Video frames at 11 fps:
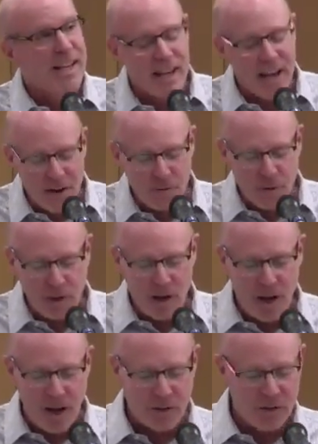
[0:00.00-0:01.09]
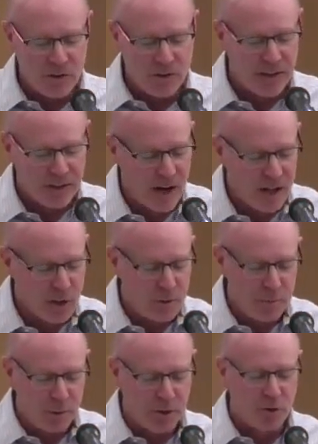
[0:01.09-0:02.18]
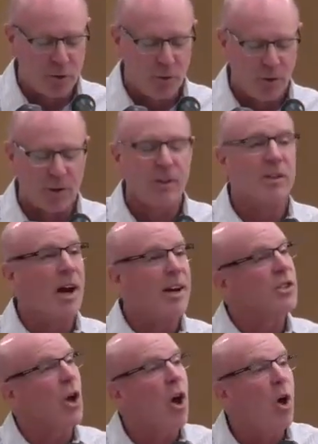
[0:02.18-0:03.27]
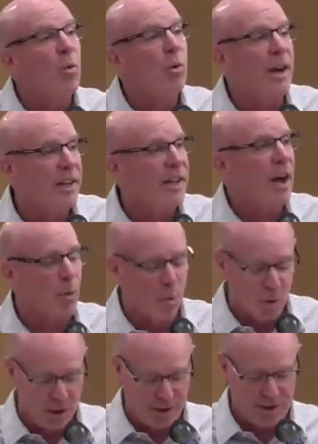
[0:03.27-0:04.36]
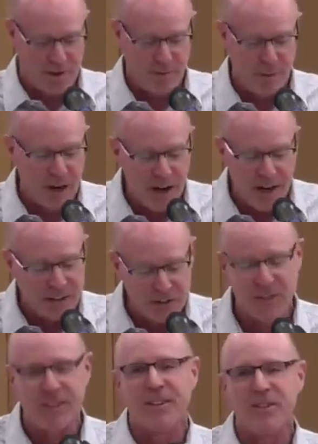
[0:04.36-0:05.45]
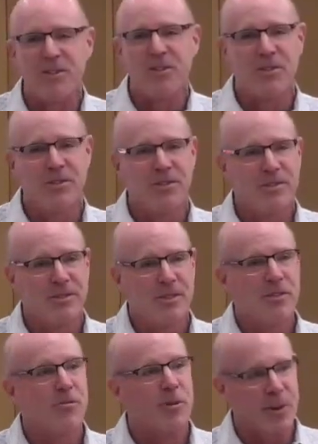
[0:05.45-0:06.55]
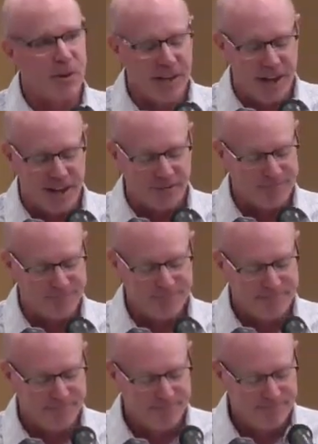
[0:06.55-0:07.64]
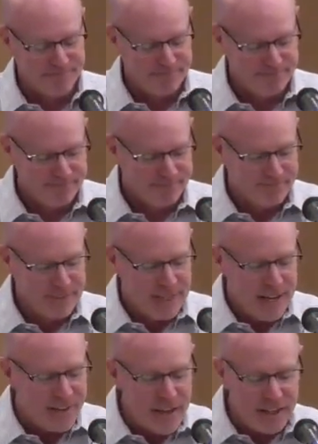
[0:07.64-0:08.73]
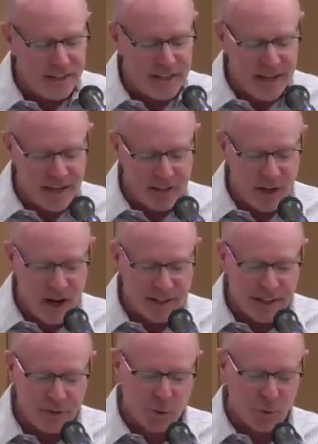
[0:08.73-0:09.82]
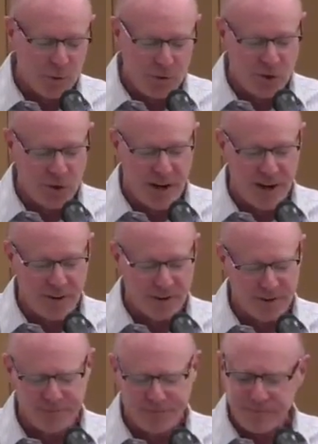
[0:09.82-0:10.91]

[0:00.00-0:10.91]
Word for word: In every loss that God's people endure, God is already at work behind the scenes for their gain. And then in the end, God gives Ruth a child.